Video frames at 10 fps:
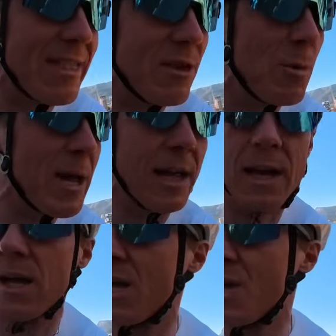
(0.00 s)
in the wheel,
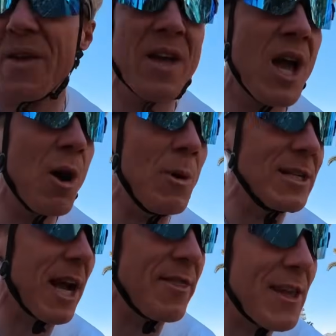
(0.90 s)

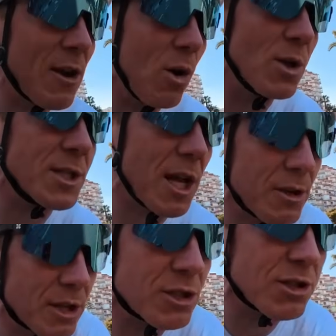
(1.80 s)
which I think also
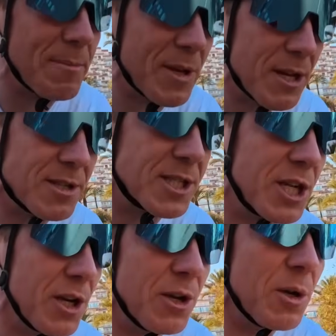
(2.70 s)
contributes
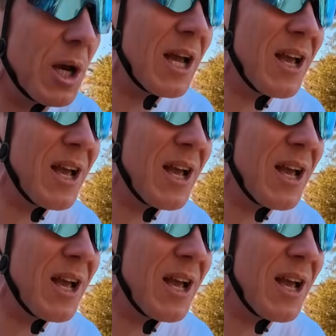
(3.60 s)
to